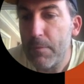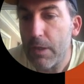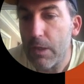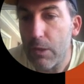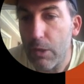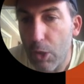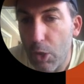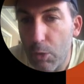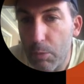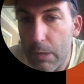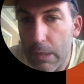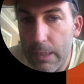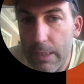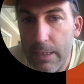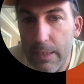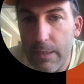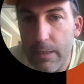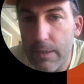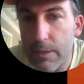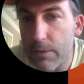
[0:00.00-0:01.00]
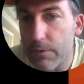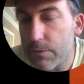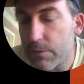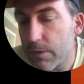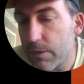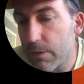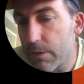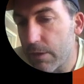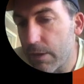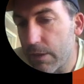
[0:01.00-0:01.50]
Globally, there's
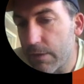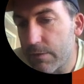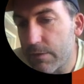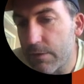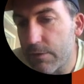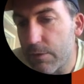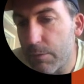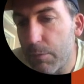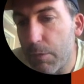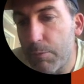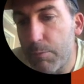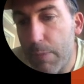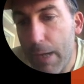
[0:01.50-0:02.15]
a system of